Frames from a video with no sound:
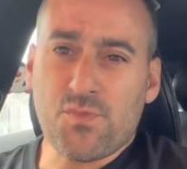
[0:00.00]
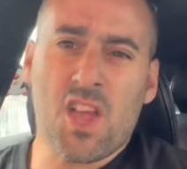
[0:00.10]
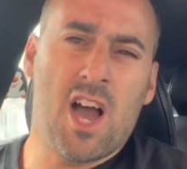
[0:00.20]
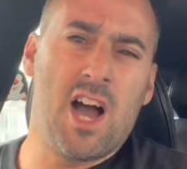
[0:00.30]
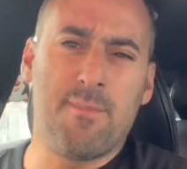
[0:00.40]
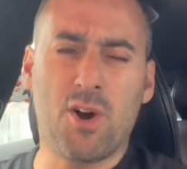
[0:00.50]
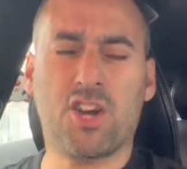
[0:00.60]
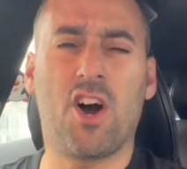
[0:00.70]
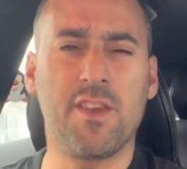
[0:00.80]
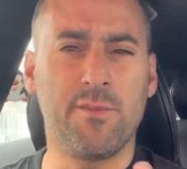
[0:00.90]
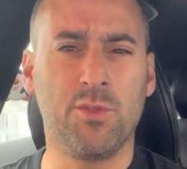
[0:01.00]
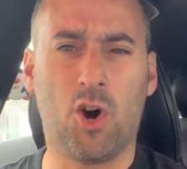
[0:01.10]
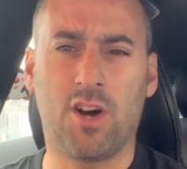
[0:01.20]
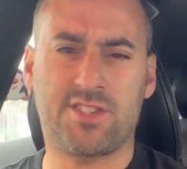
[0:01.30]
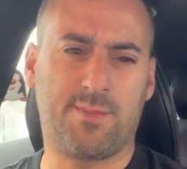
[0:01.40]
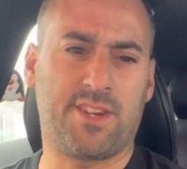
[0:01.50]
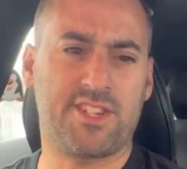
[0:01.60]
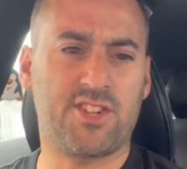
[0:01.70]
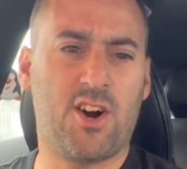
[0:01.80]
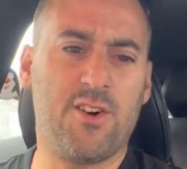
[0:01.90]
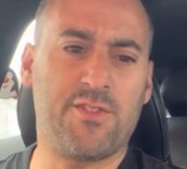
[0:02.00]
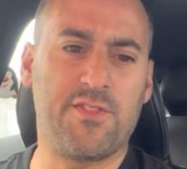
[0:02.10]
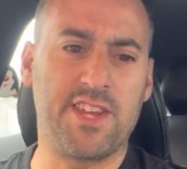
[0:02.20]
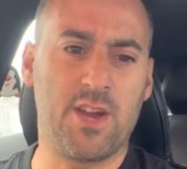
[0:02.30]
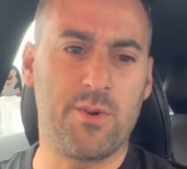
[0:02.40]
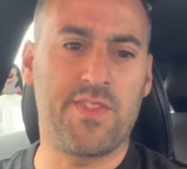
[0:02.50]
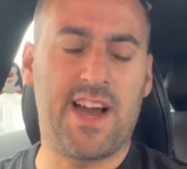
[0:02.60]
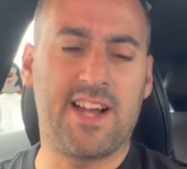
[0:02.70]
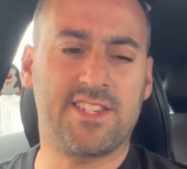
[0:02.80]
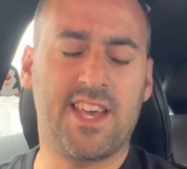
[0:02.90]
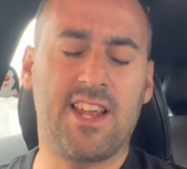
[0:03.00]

But I kind of am not, so I'm going to start off the video with that.